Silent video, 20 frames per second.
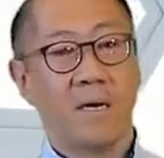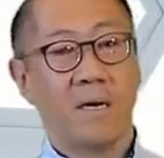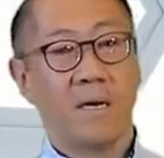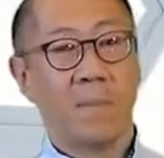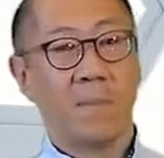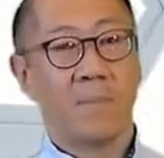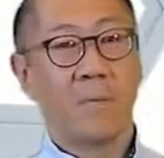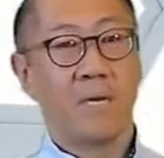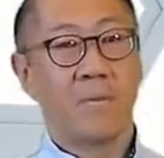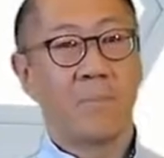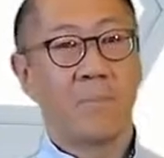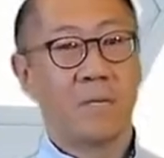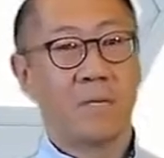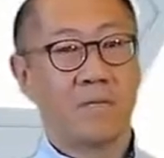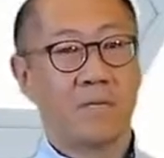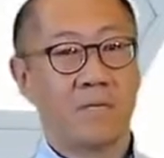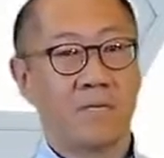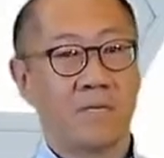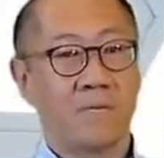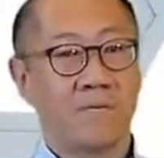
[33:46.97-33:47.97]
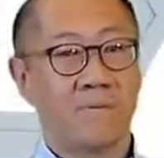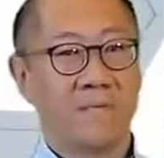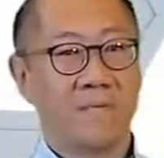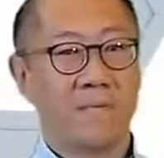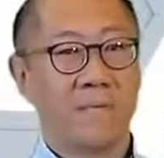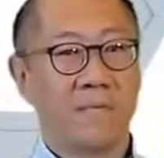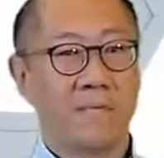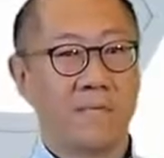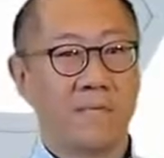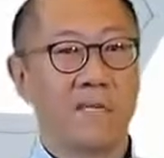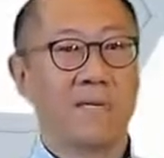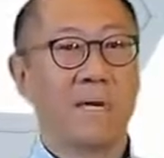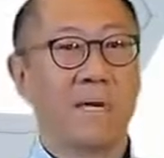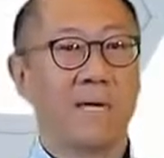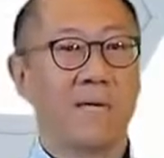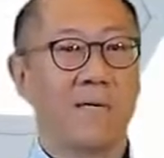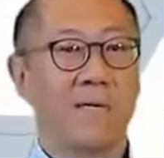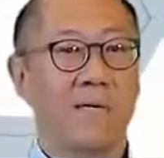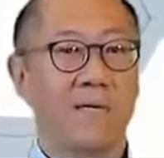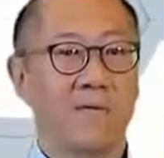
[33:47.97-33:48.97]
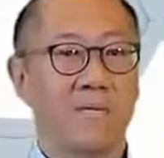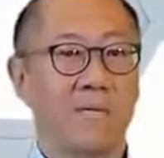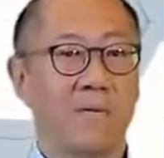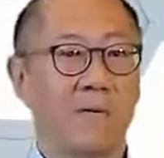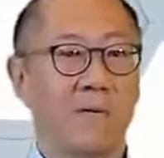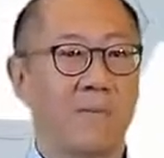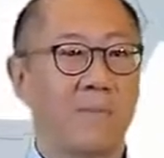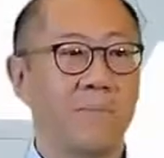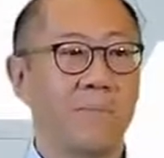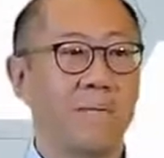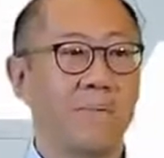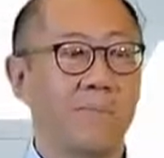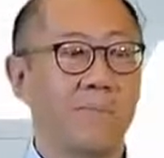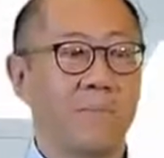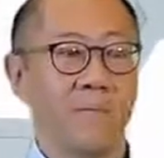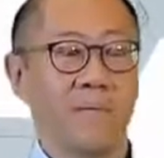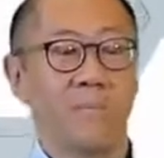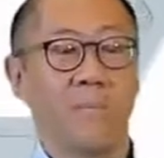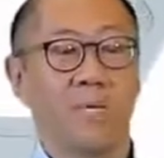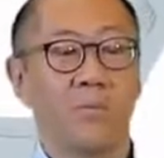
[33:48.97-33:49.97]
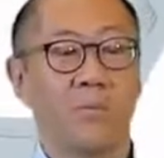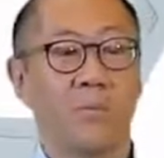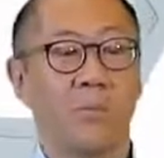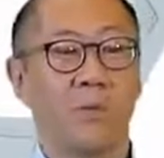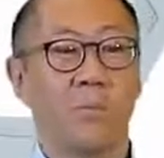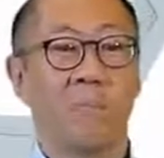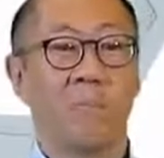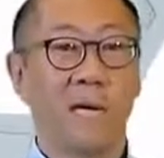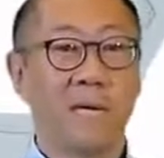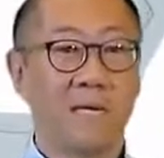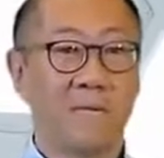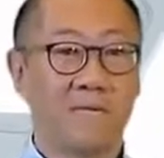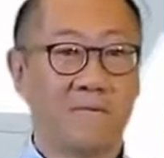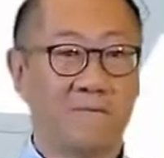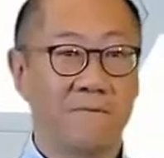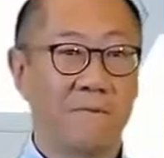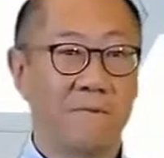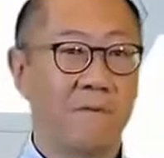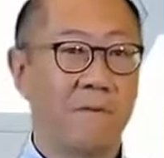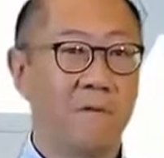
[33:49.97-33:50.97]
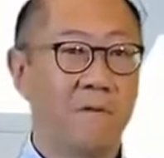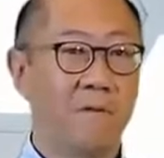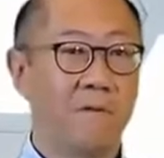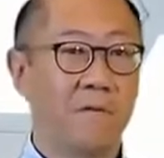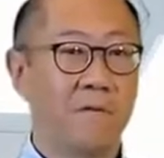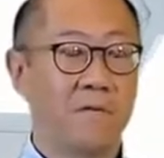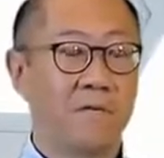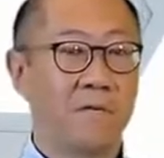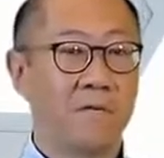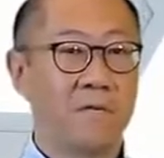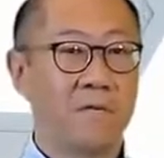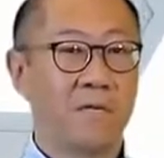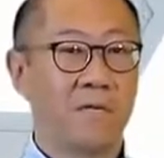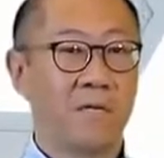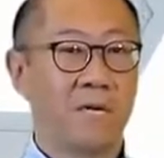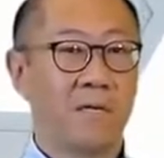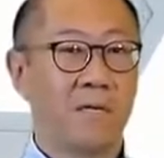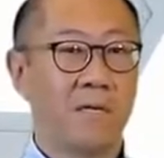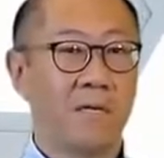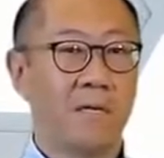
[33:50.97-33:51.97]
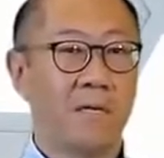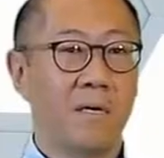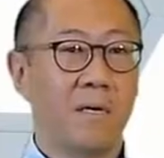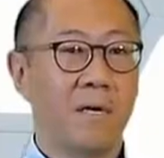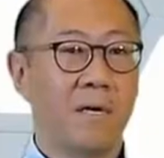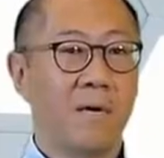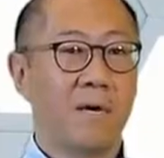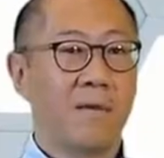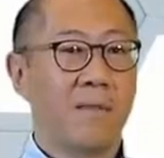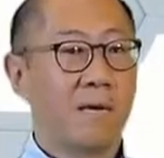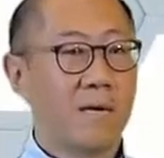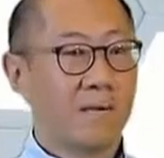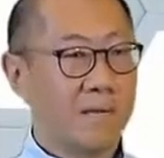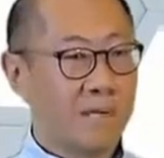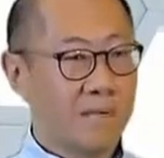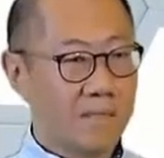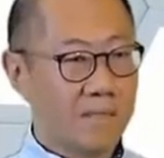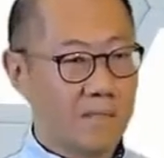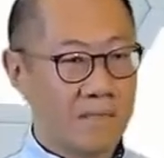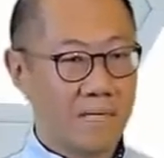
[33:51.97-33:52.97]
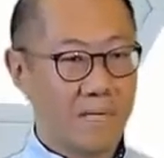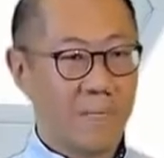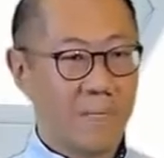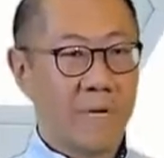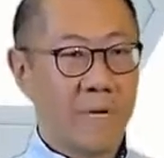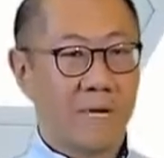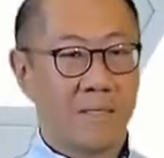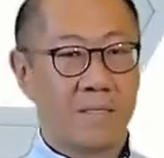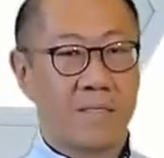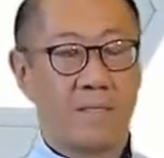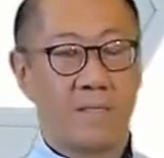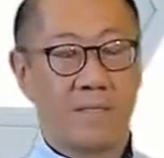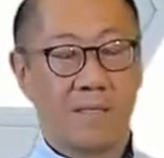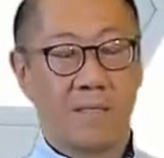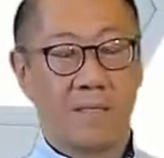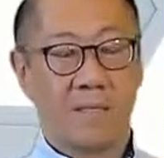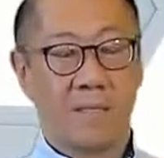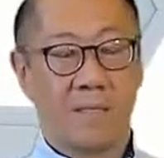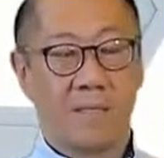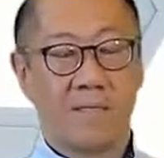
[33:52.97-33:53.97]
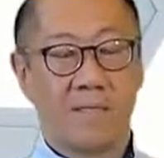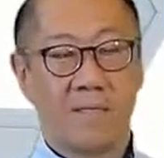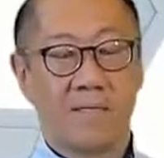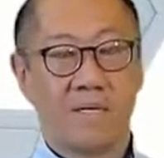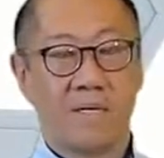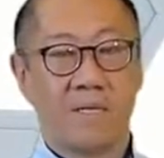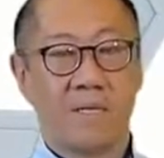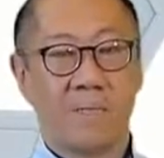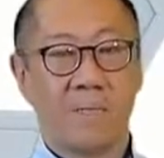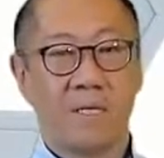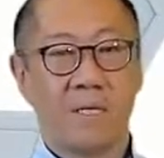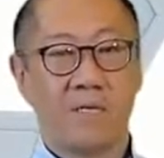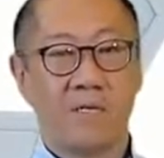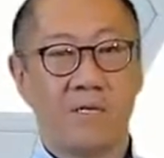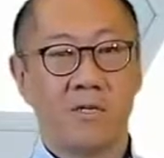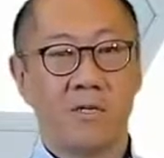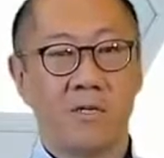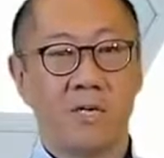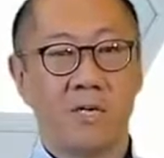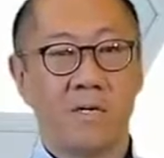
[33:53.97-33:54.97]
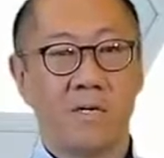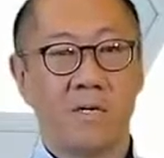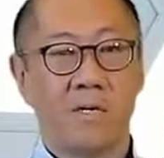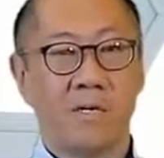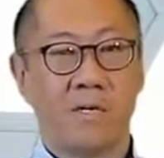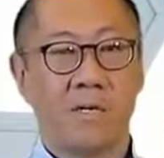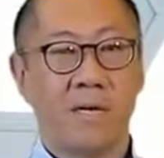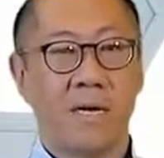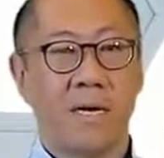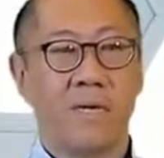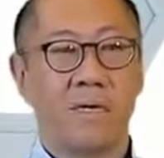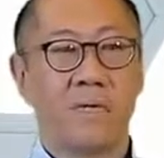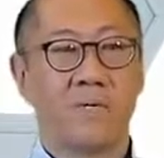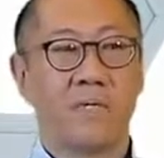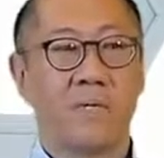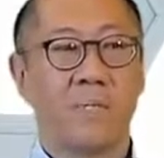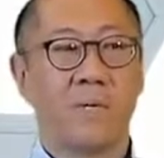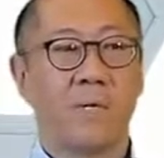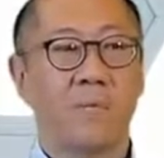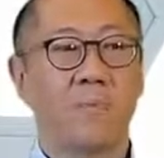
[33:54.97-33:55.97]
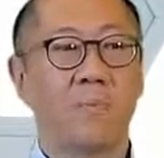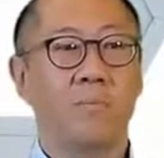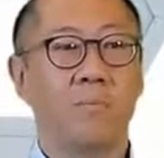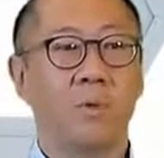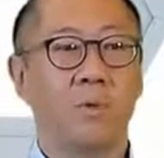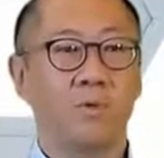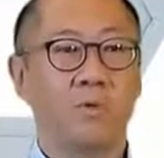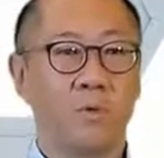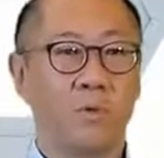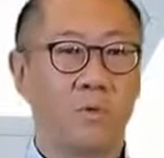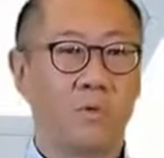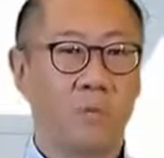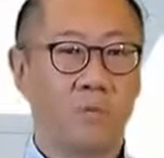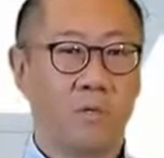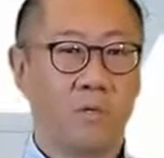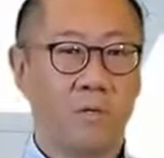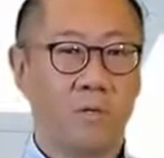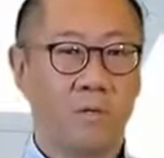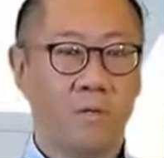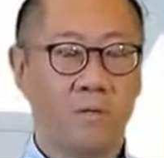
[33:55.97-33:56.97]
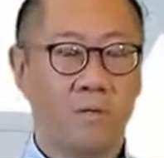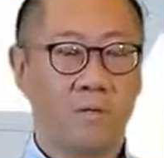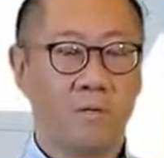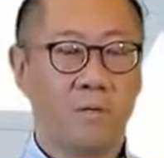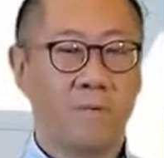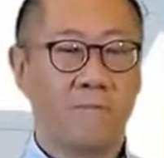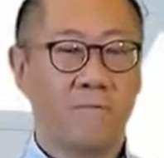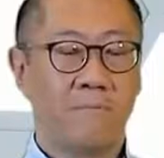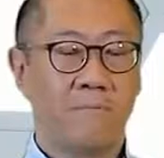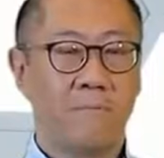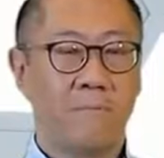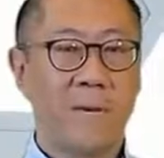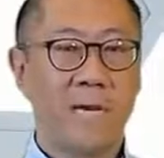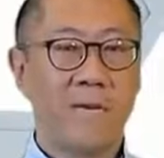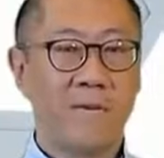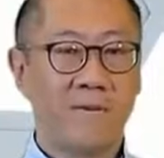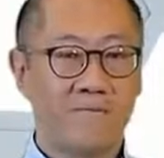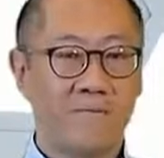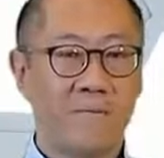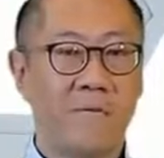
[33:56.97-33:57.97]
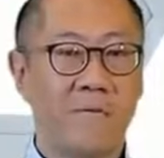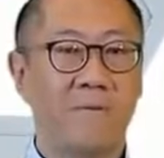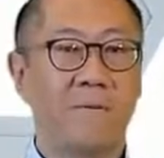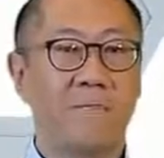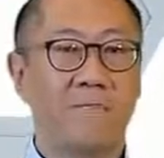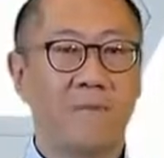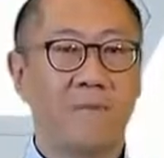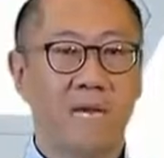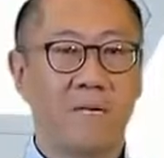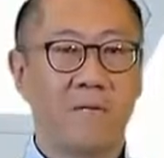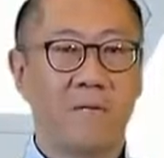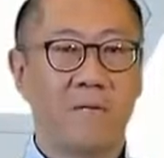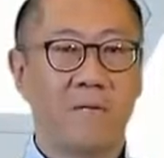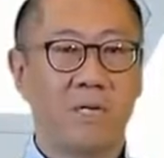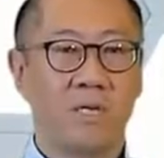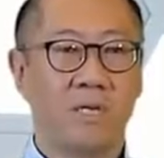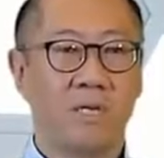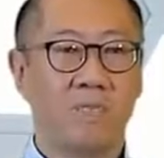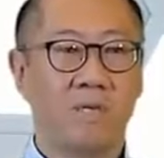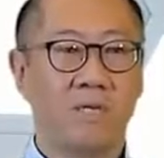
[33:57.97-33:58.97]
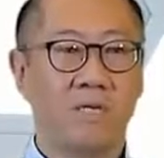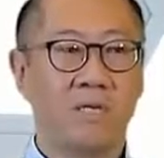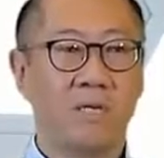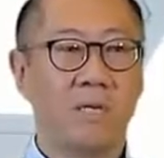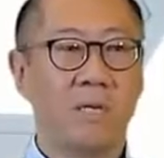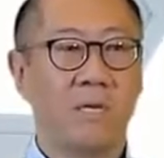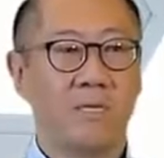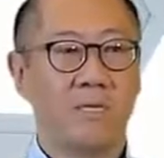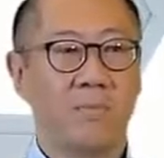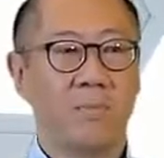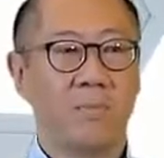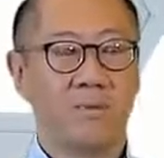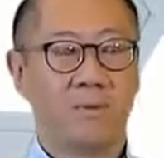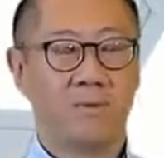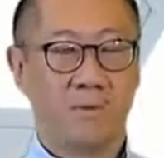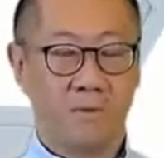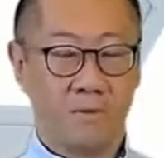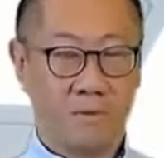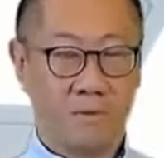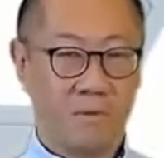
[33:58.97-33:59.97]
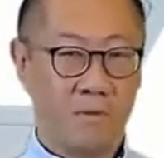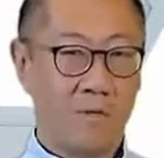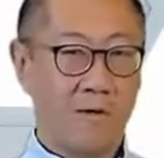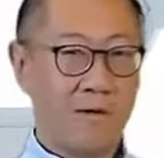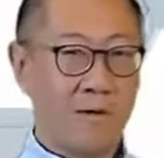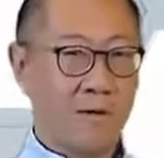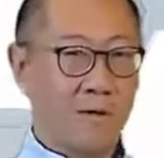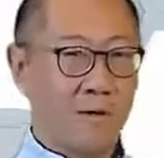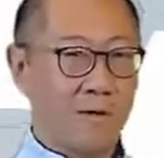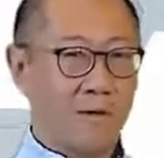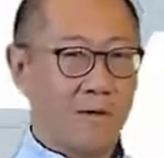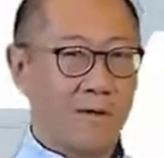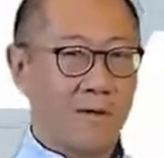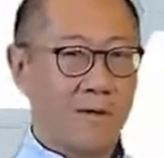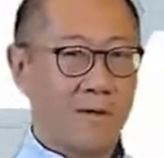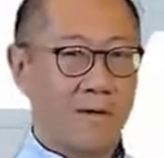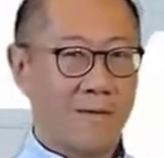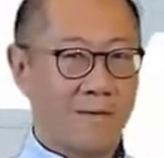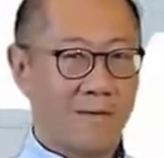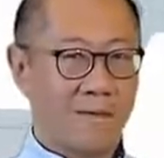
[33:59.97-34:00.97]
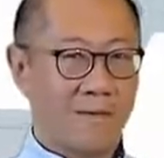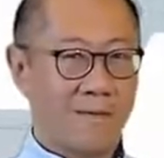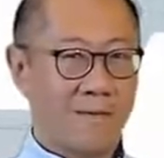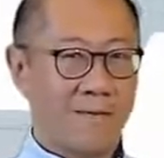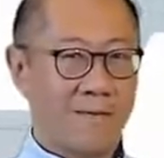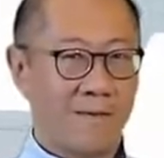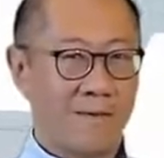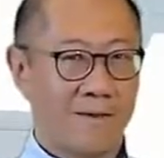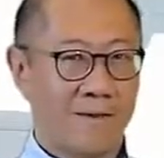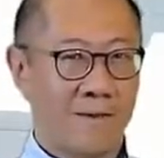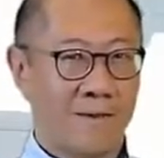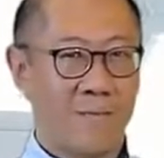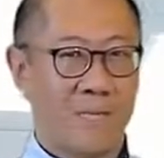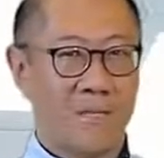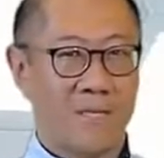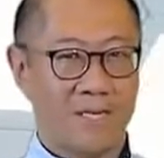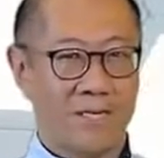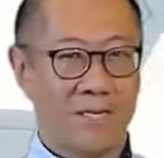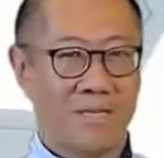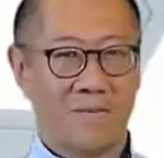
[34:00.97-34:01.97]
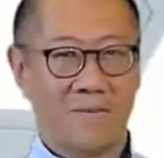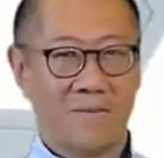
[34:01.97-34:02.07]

big positive, is the kindness economy and being much more mindful to each other. That does link back to the sustainability agenda, and it's about mutual benefit and value generation as opposed to the kill the competition